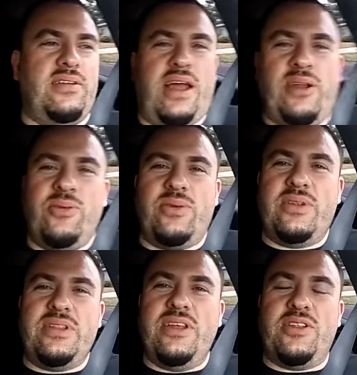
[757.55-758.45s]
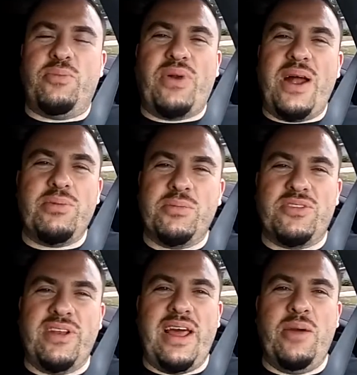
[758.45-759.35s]
The problems
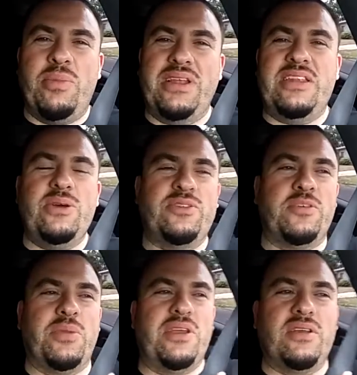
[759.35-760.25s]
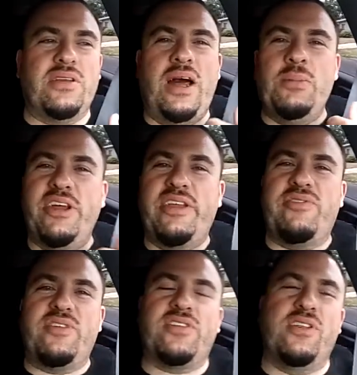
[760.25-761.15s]
are not a big deal to me. I'm looking
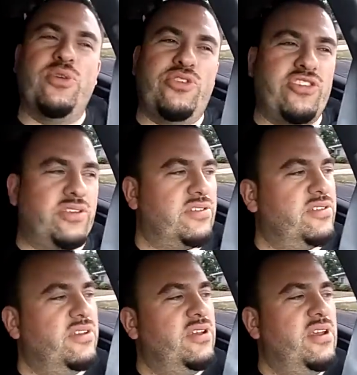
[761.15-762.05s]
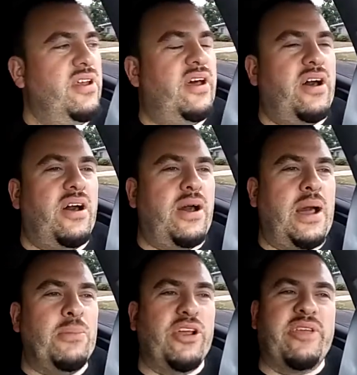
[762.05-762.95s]
for solutions.
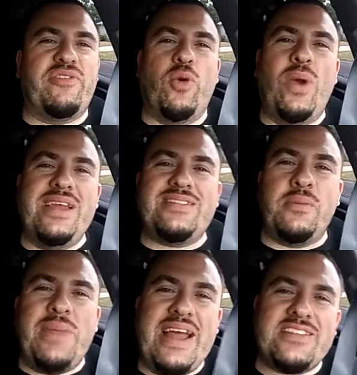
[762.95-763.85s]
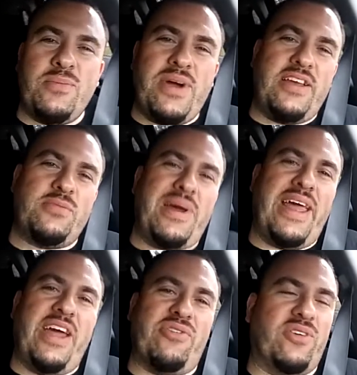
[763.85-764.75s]
I'm looking for ways to maximize my
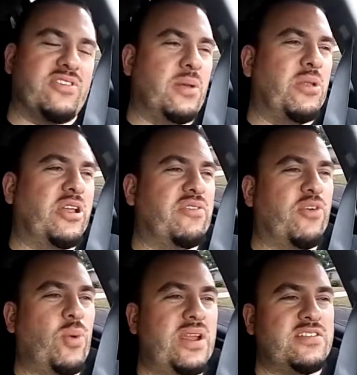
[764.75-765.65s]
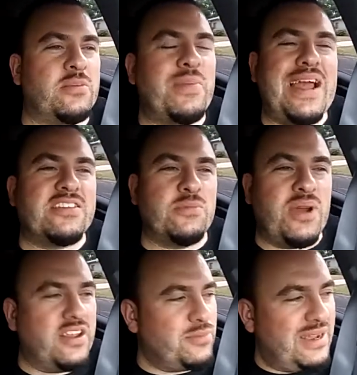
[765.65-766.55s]
efforts. I'm looking for ways to
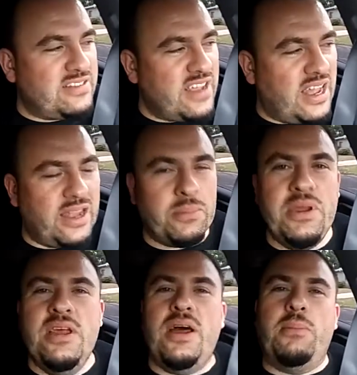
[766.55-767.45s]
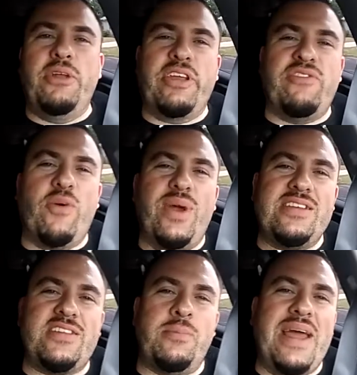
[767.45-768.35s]
maximize my time. I'm looking for
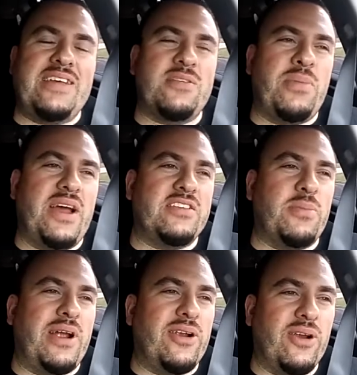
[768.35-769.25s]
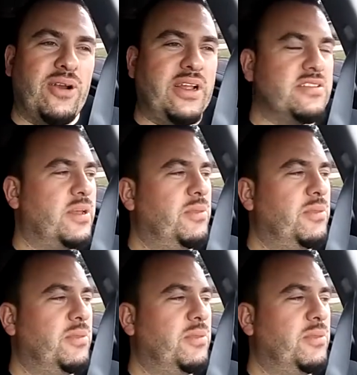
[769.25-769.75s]
ways to maximize my earnings.